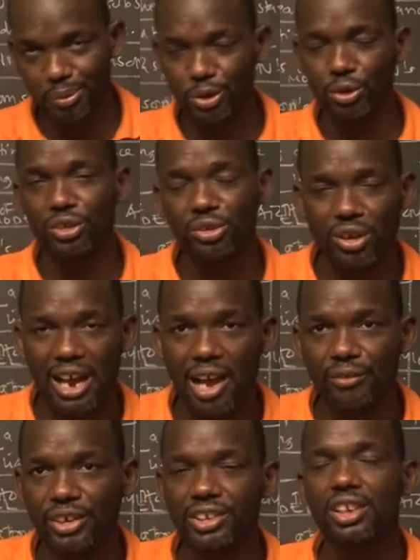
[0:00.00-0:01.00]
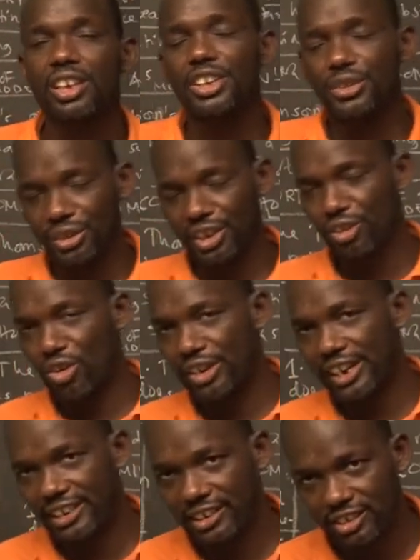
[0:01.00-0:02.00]
Make sure that you have it. You can
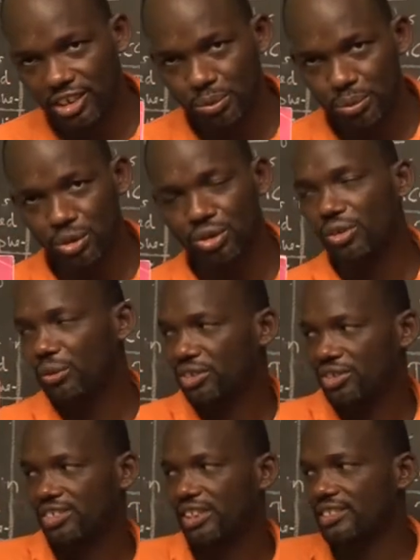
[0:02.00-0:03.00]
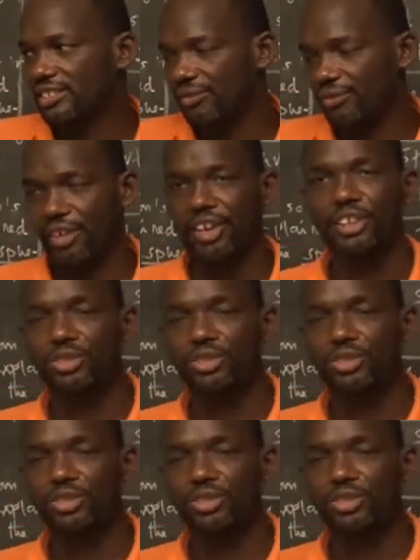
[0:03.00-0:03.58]
order this book with just a very